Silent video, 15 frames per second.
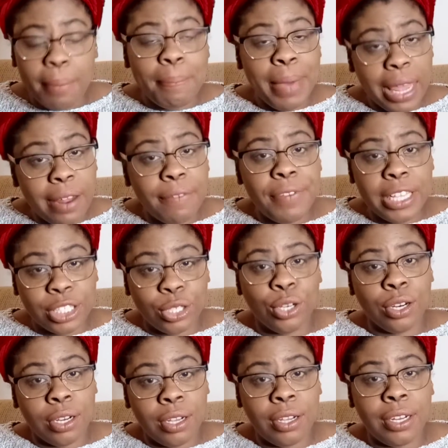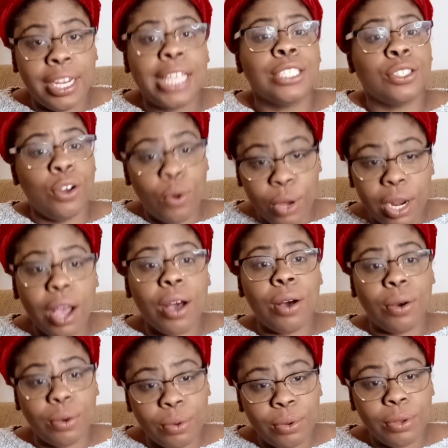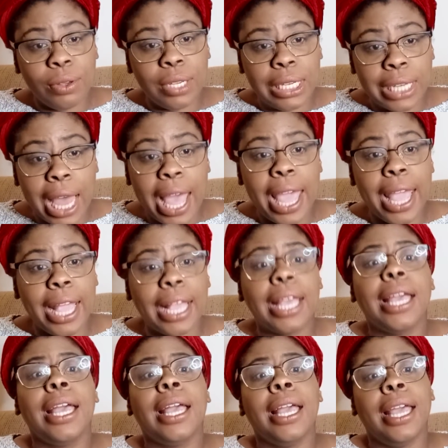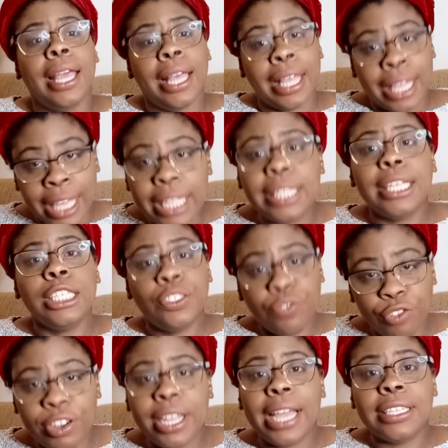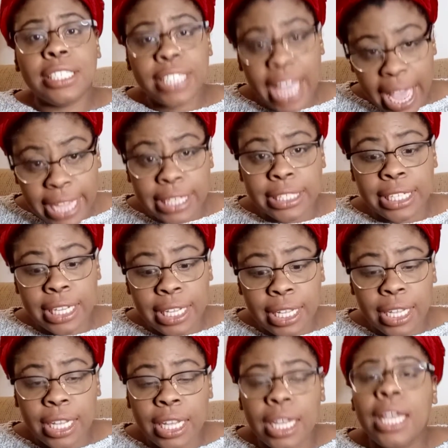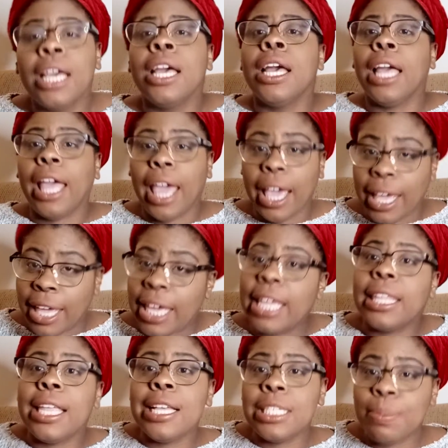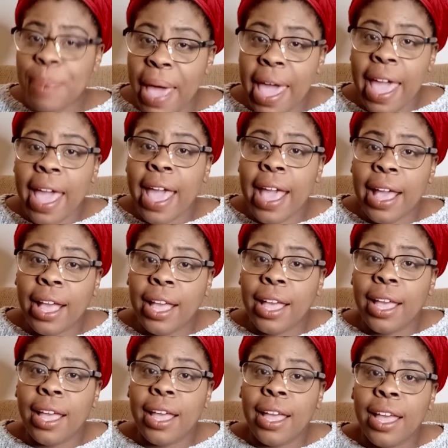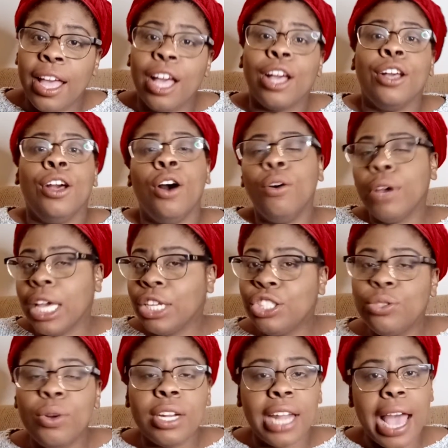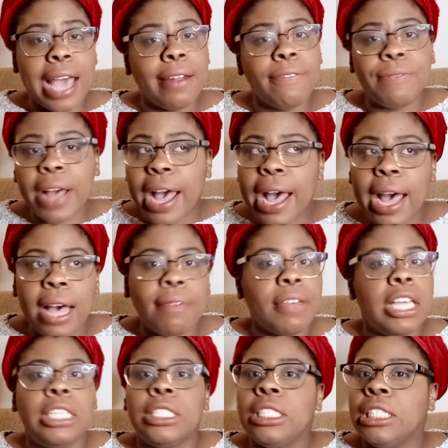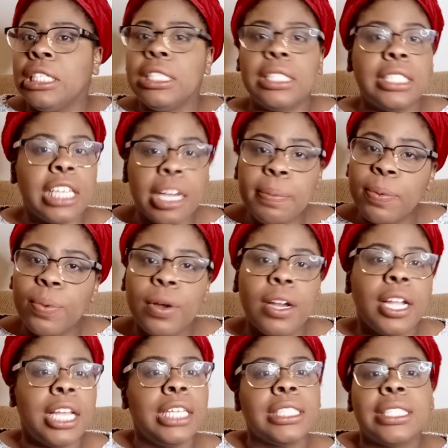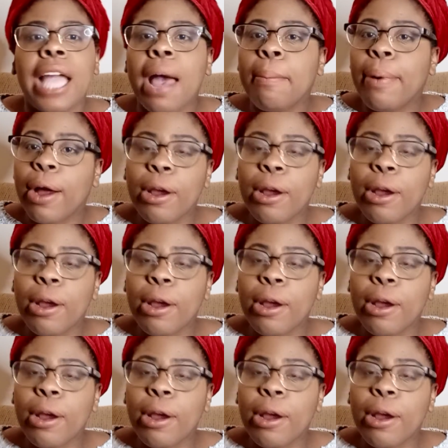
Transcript: benefits, girl, that's going on. Like, get this free education, get this bag, go get you a 9-to-5. It's just temporary. It's not